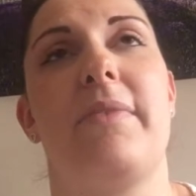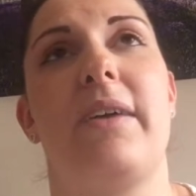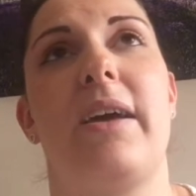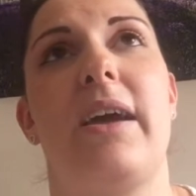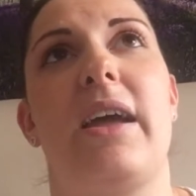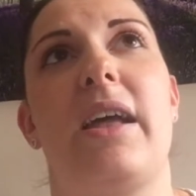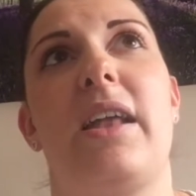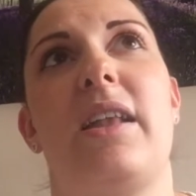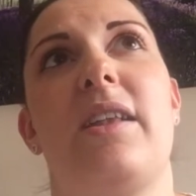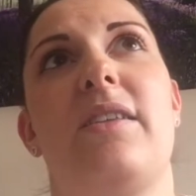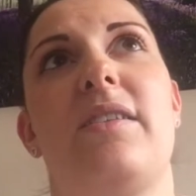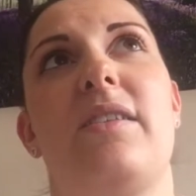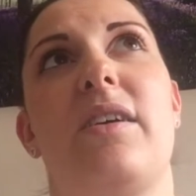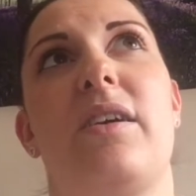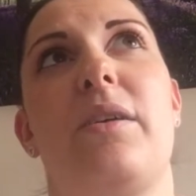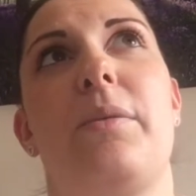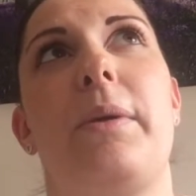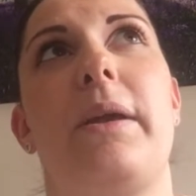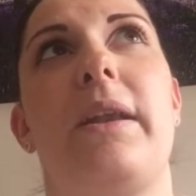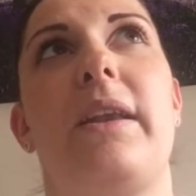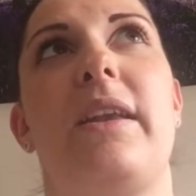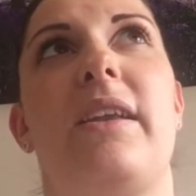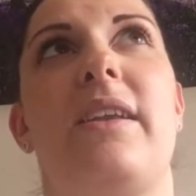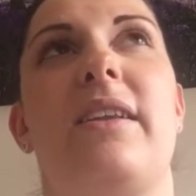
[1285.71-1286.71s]
And I
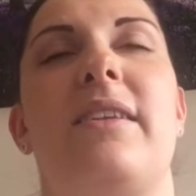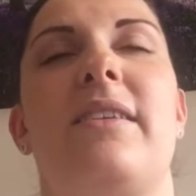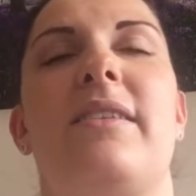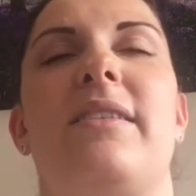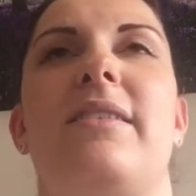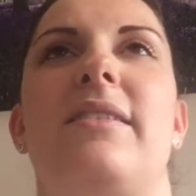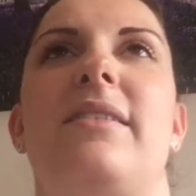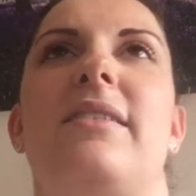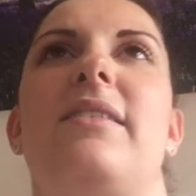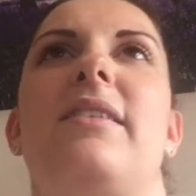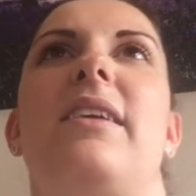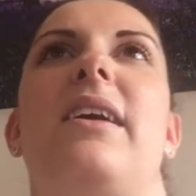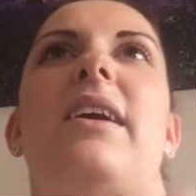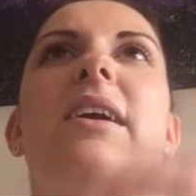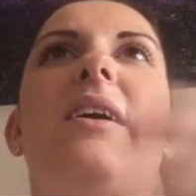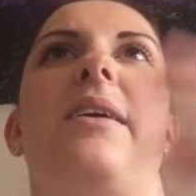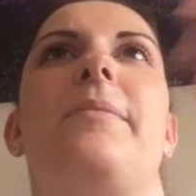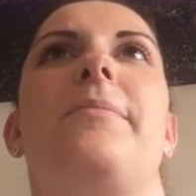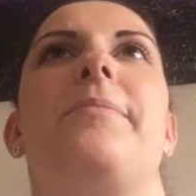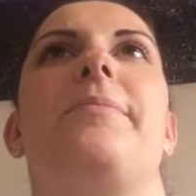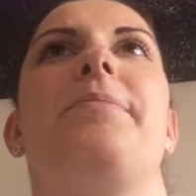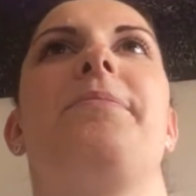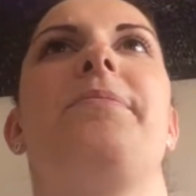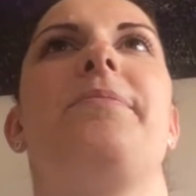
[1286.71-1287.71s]
went and
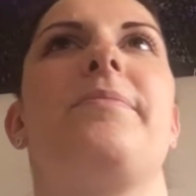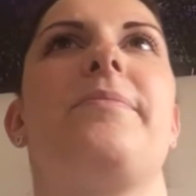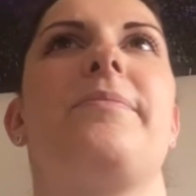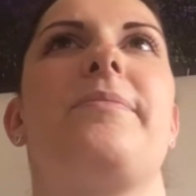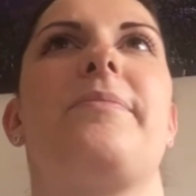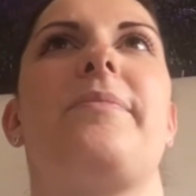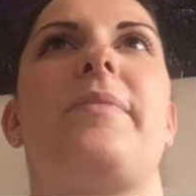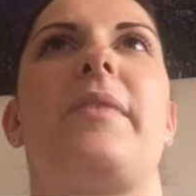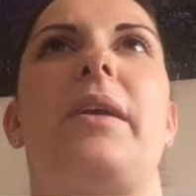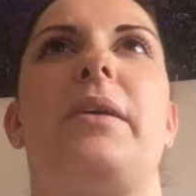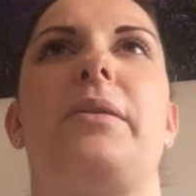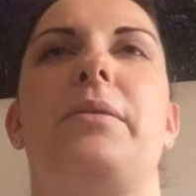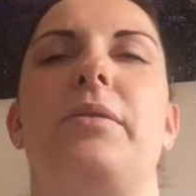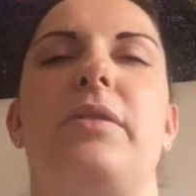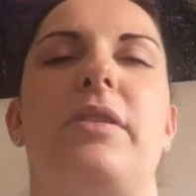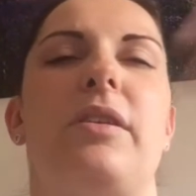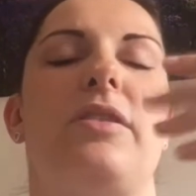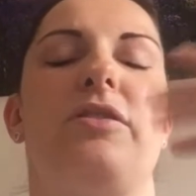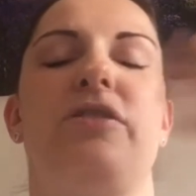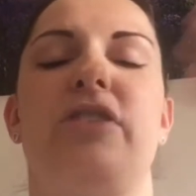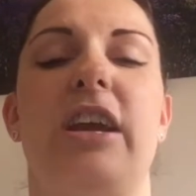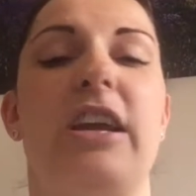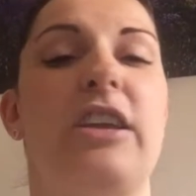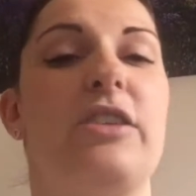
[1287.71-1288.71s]
I was
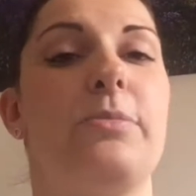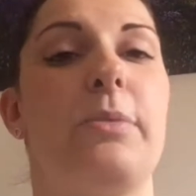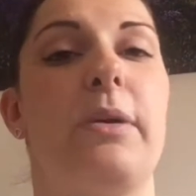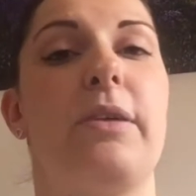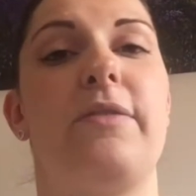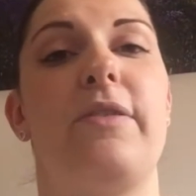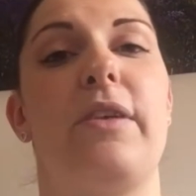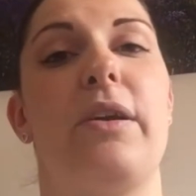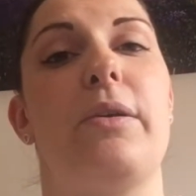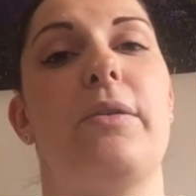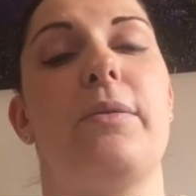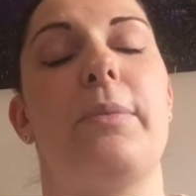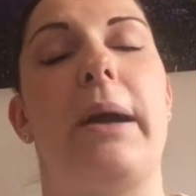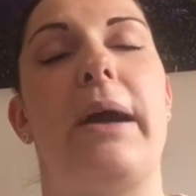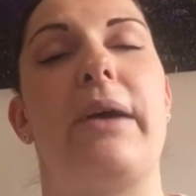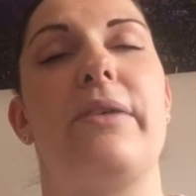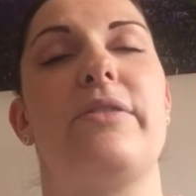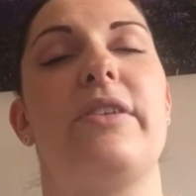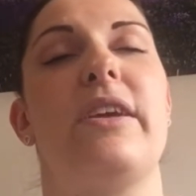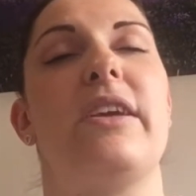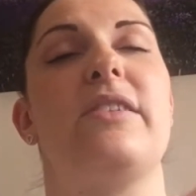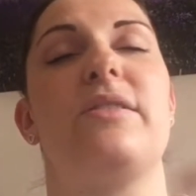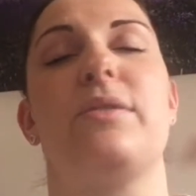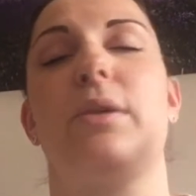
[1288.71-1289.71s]
going to change my view
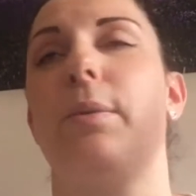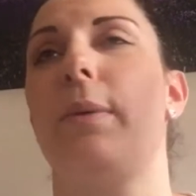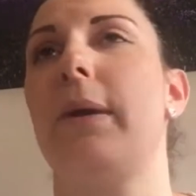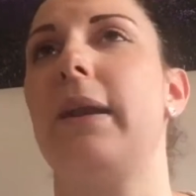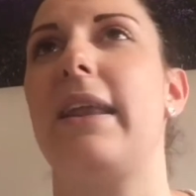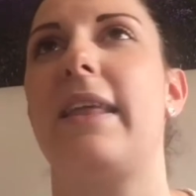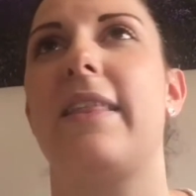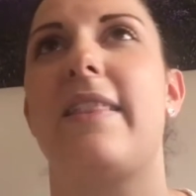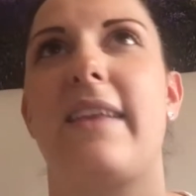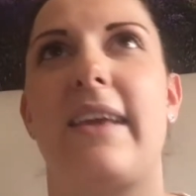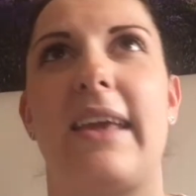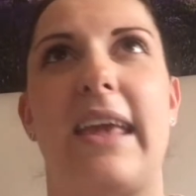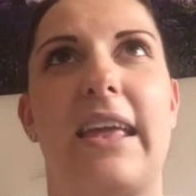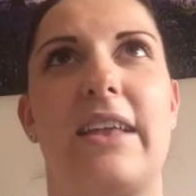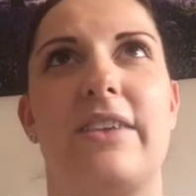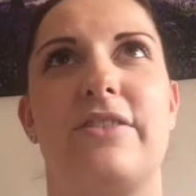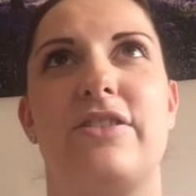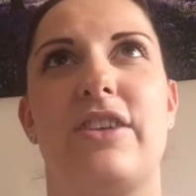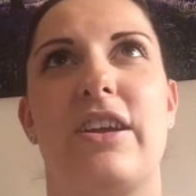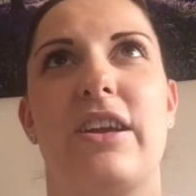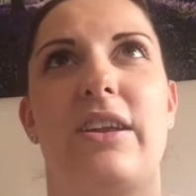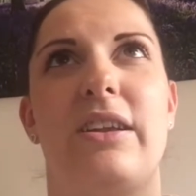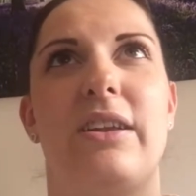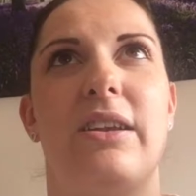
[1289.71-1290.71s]
about it. So I went in the
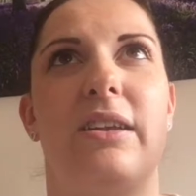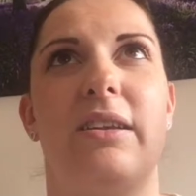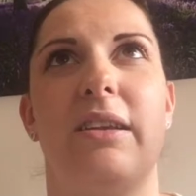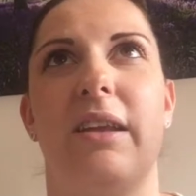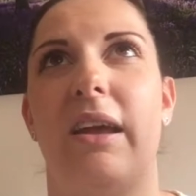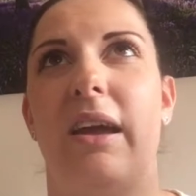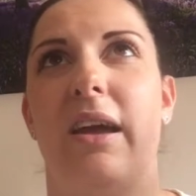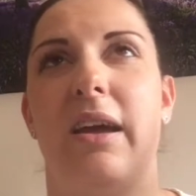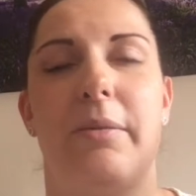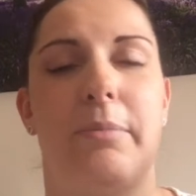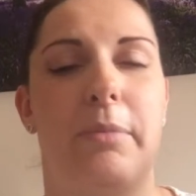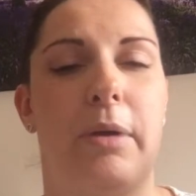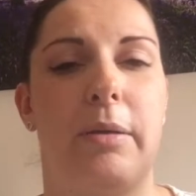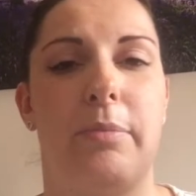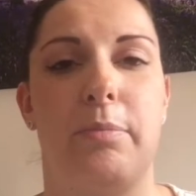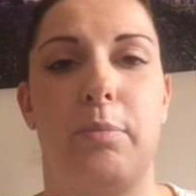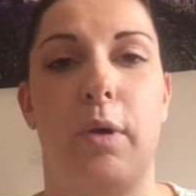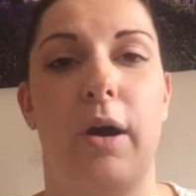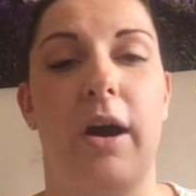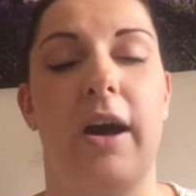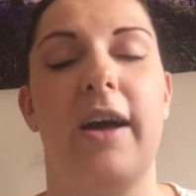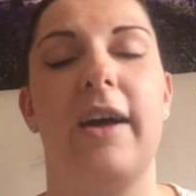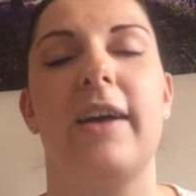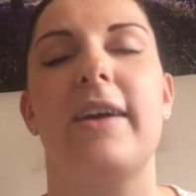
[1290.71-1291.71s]
kitchen at my
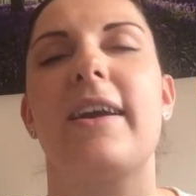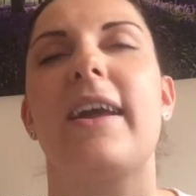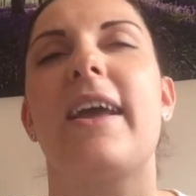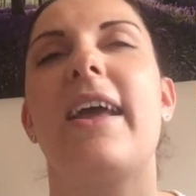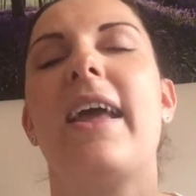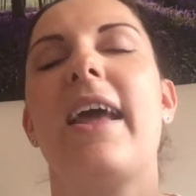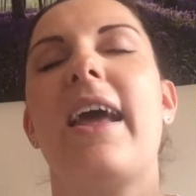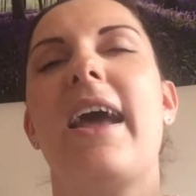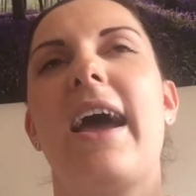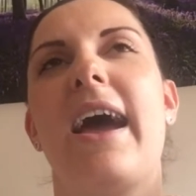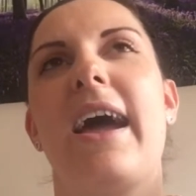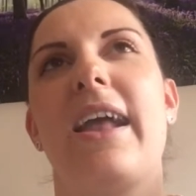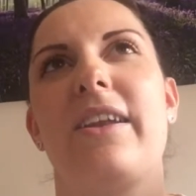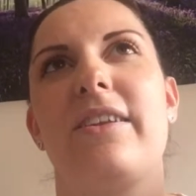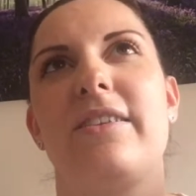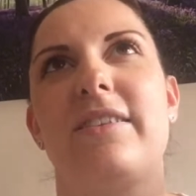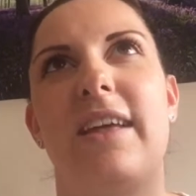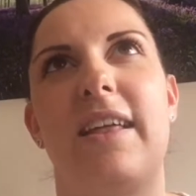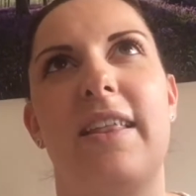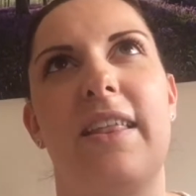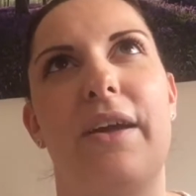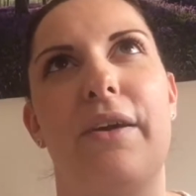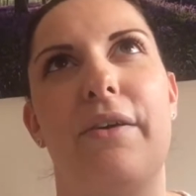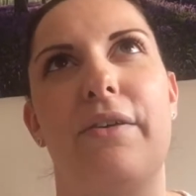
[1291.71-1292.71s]
work and I
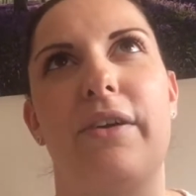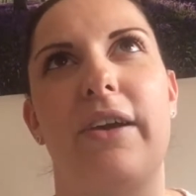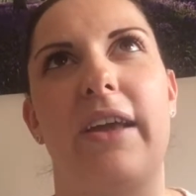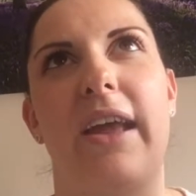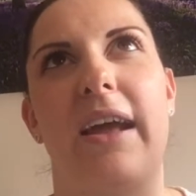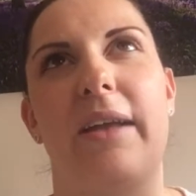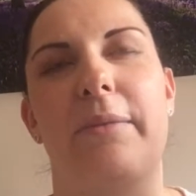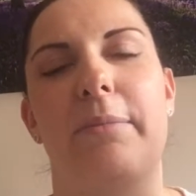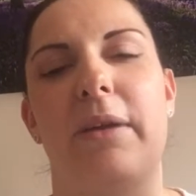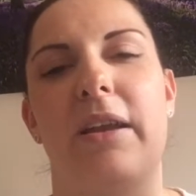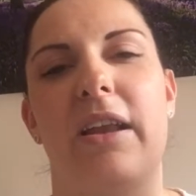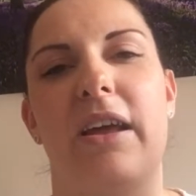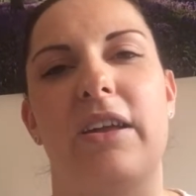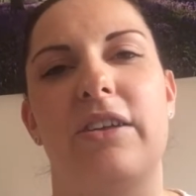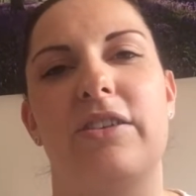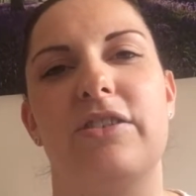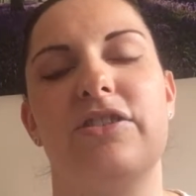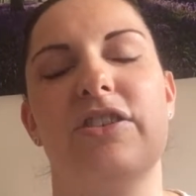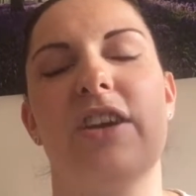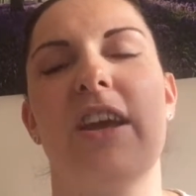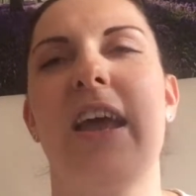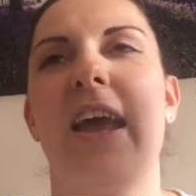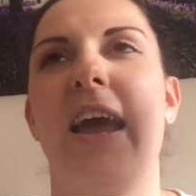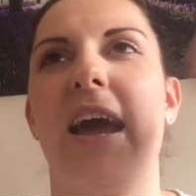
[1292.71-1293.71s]
sat there and I had my
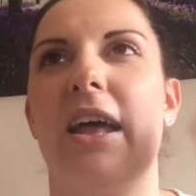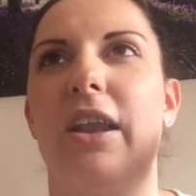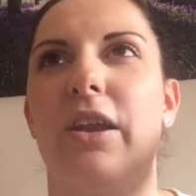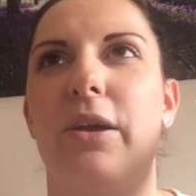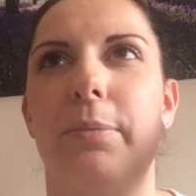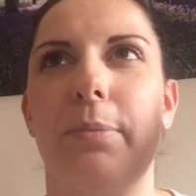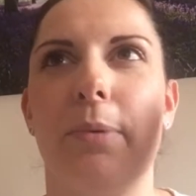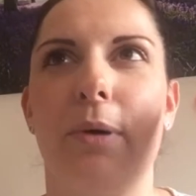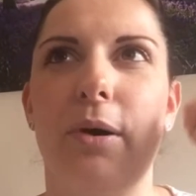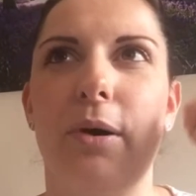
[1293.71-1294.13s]
lunch. And